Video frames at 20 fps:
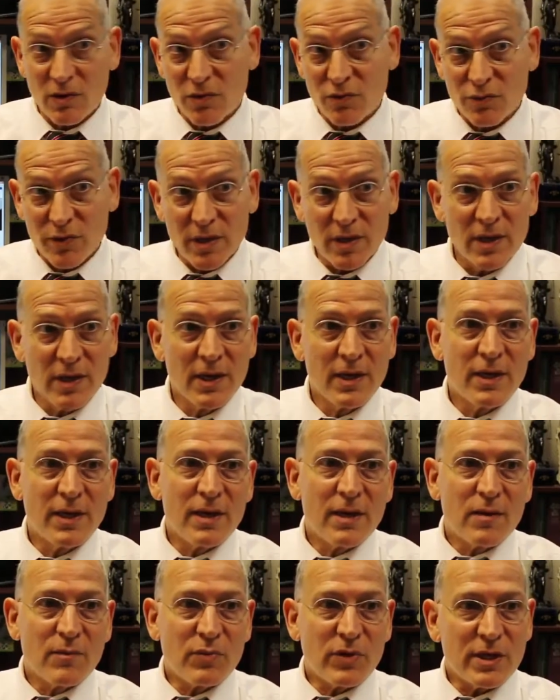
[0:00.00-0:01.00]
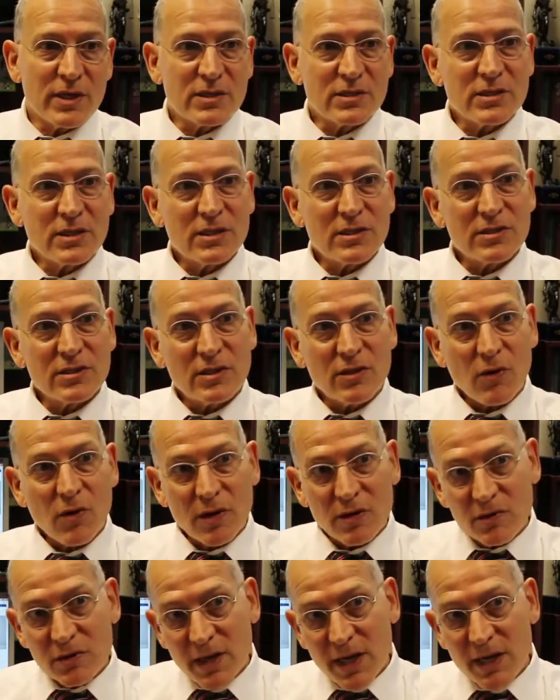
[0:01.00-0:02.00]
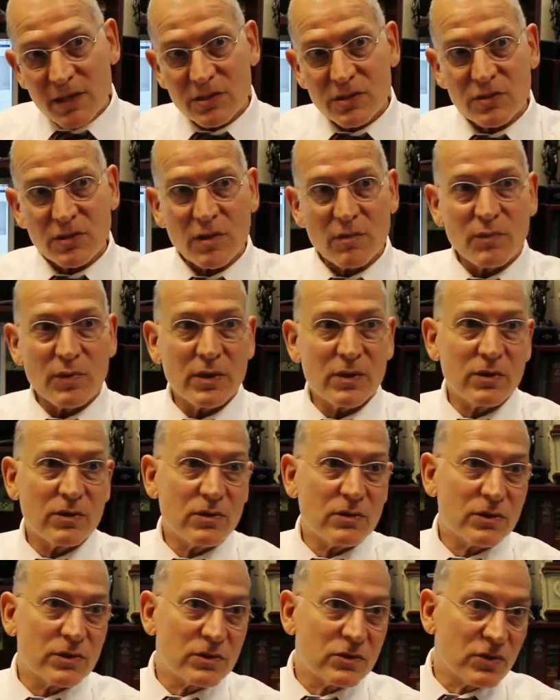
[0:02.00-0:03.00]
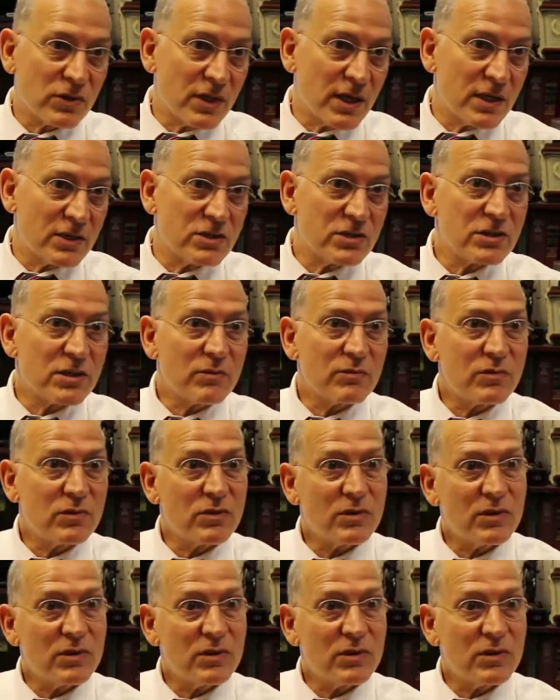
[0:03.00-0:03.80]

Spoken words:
three places, and argued cases on appeal and took cases up to